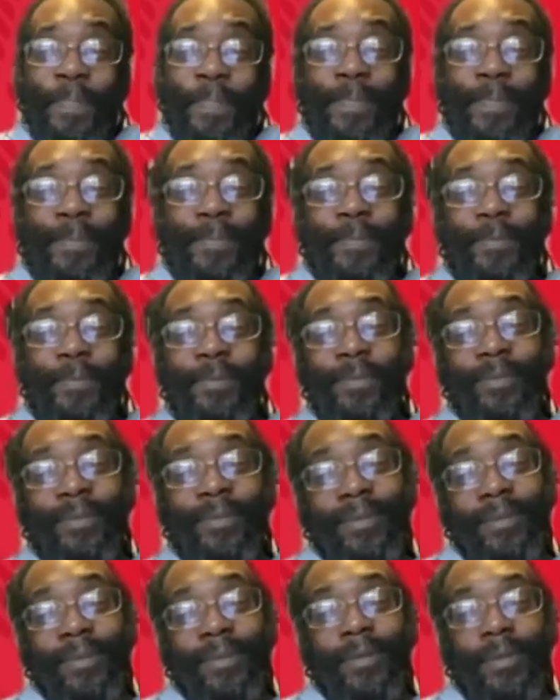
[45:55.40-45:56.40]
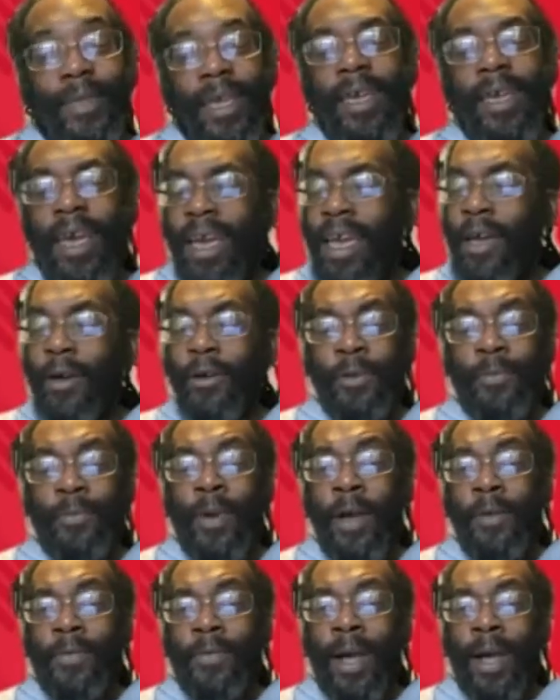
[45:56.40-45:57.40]
you understand what I'm saying to you? Yeah, hell you,
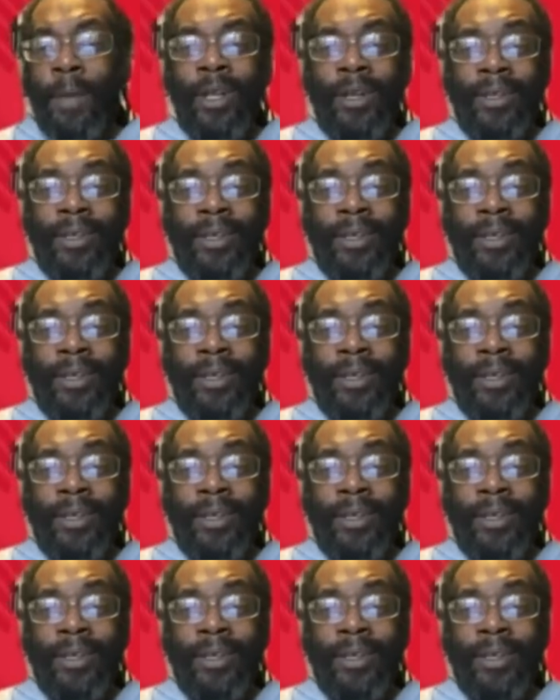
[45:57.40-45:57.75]
bro. Come on.